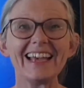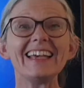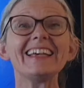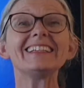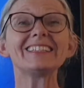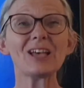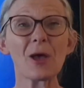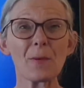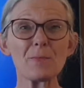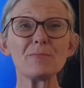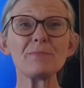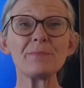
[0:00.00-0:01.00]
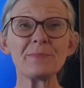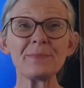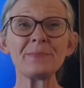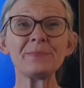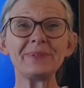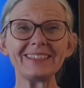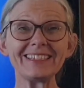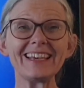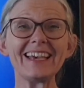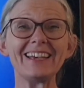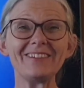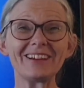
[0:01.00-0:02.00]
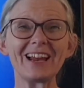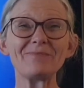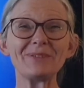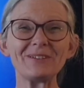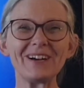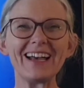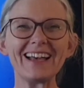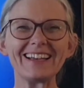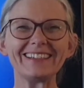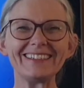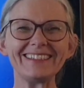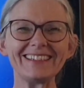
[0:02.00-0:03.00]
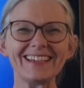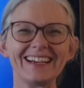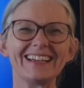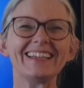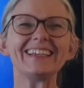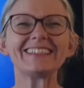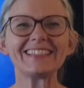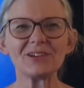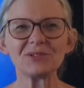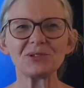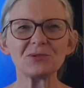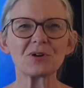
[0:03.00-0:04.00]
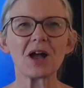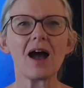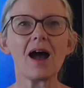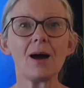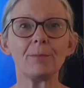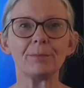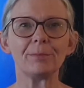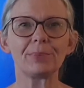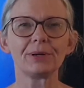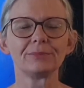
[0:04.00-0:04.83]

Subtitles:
It's a mmm, isn't it? You're clapping your hands. Let's sound talk hump.